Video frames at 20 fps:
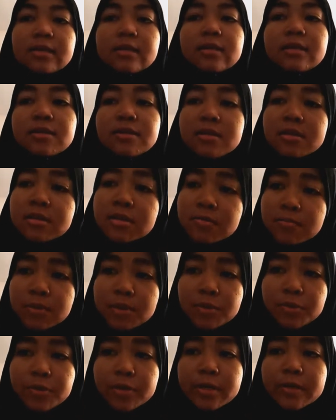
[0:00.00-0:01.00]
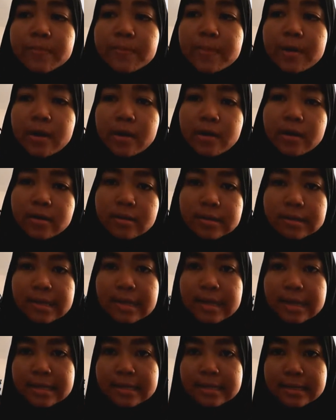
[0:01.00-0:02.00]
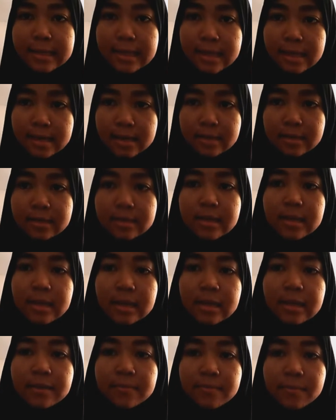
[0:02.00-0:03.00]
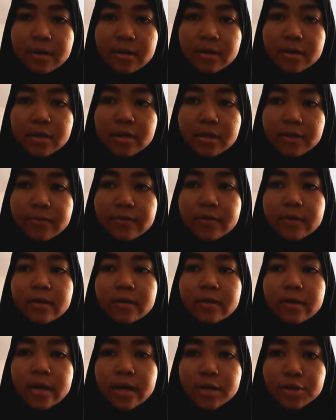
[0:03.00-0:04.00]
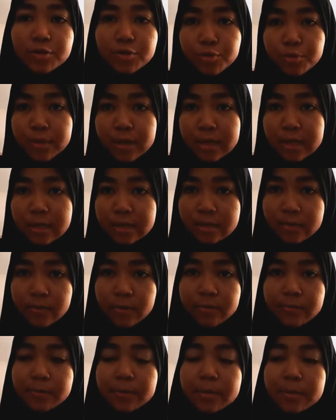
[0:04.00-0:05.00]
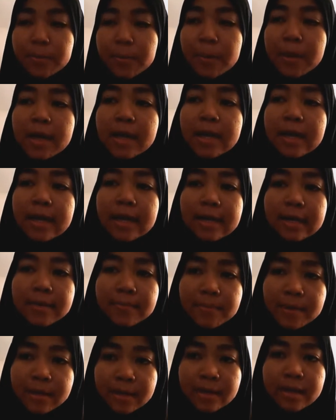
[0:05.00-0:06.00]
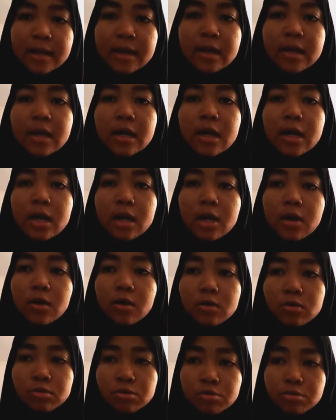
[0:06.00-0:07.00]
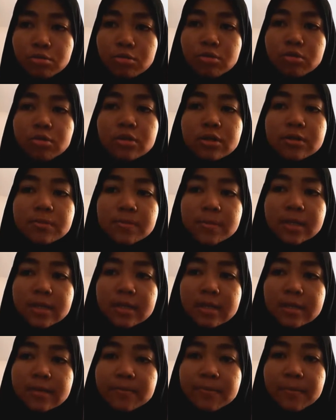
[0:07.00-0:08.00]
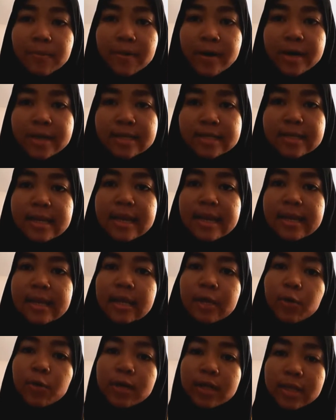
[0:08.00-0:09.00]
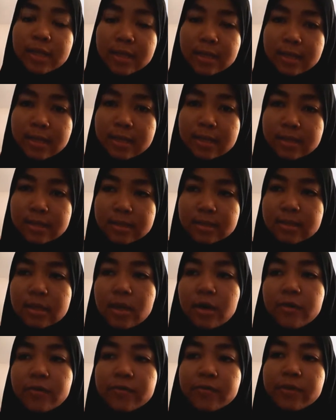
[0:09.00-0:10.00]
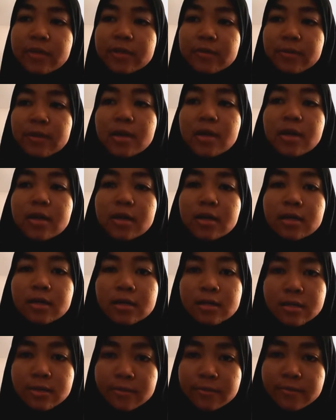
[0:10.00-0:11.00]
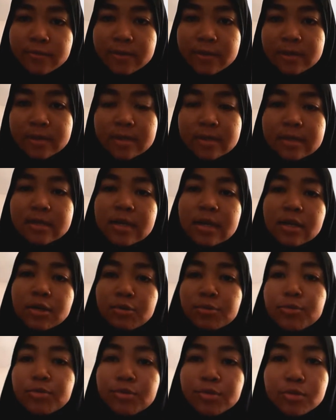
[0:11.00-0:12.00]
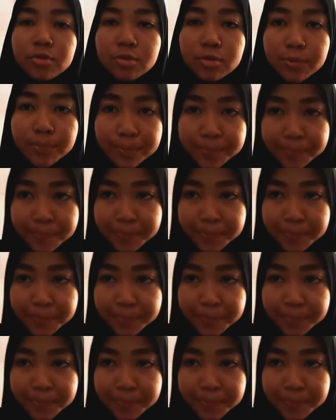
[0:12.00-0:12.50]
The interaction between buyers and sellers in market give rise to mechanism of supply and demand, and also the market price and quantities of the services and goods.